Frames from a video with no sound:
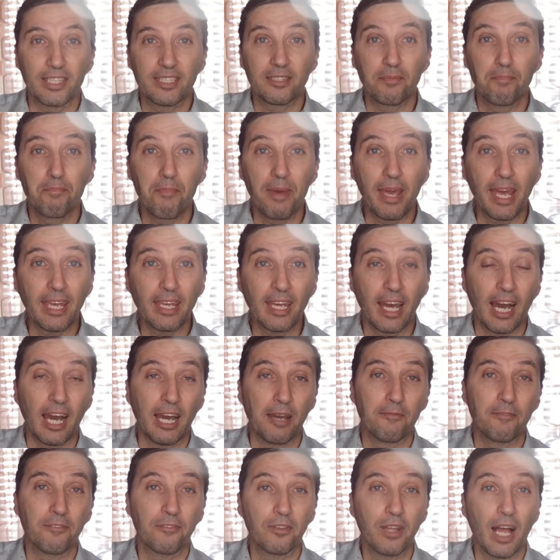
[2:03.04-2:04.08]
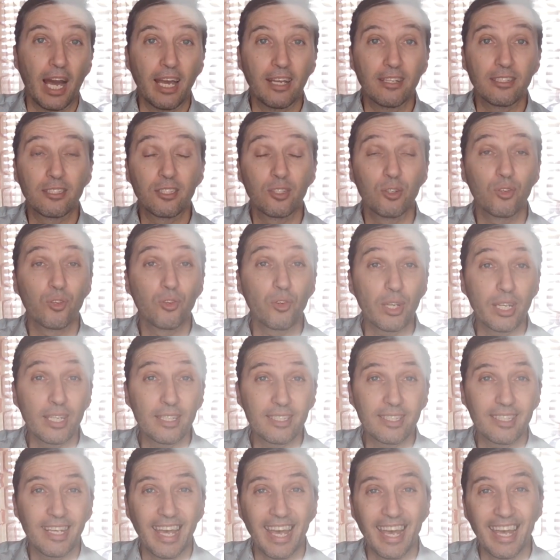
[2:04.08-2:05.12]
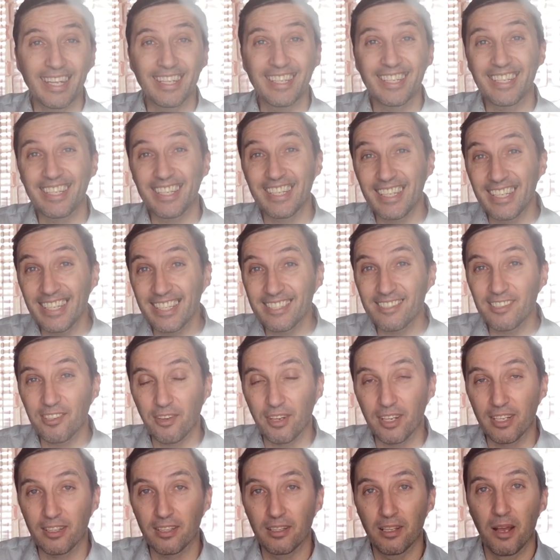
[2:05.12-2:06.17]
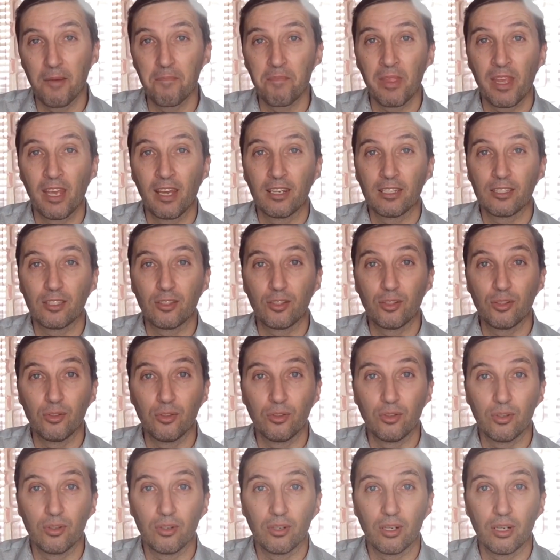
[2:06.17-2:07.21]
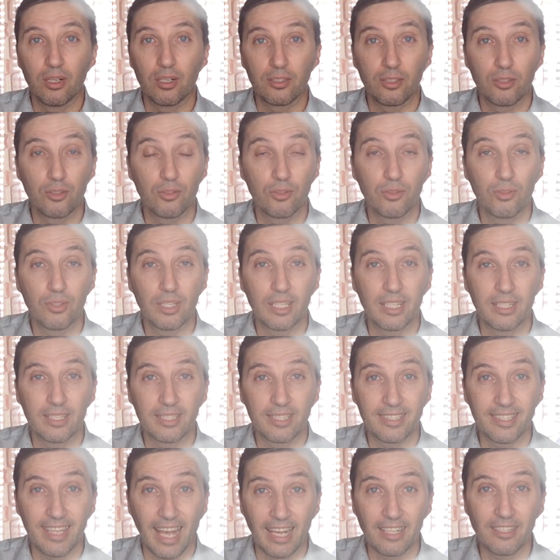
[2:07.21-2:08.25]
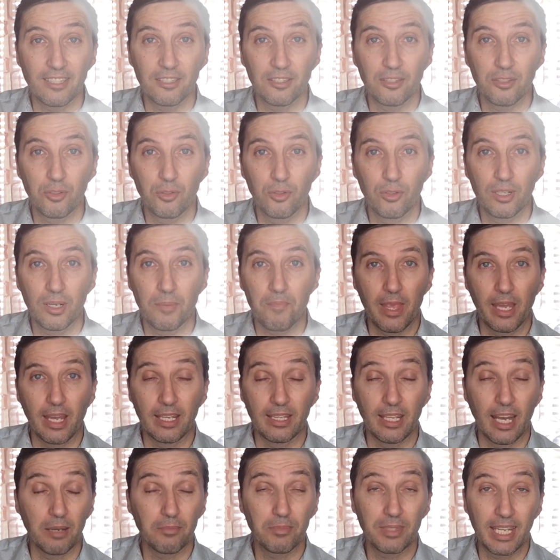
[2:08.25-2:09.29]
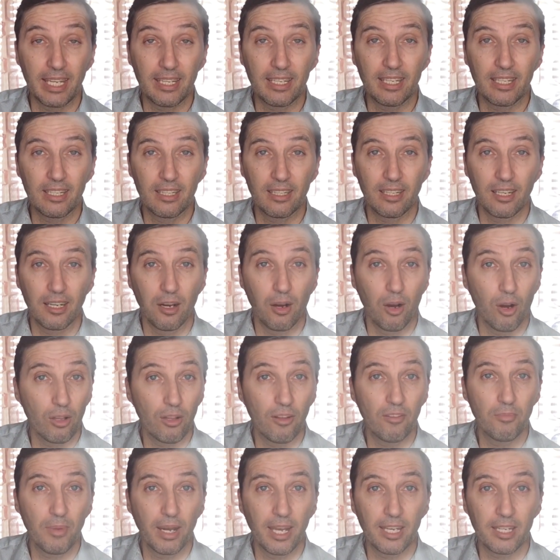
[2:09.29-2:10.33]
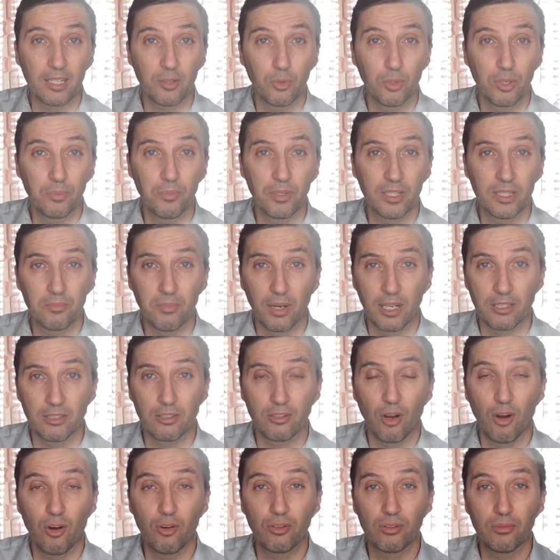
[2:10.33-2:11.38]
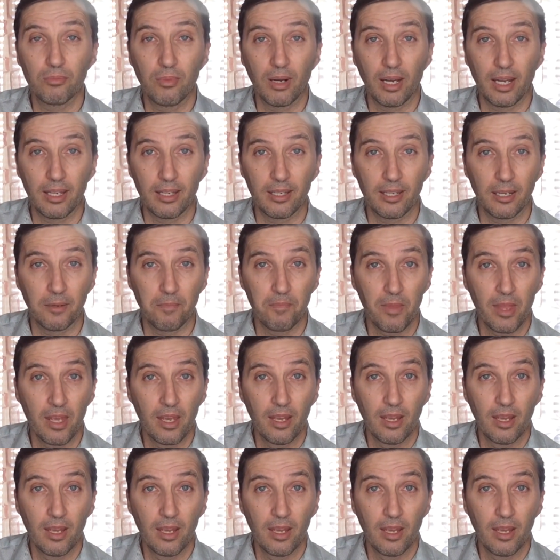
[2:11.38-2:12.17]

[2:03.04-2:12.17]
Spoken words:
this May I'm flying to Greece and Israel to do the study tour, and I'm taking all of my equipment, my drone, my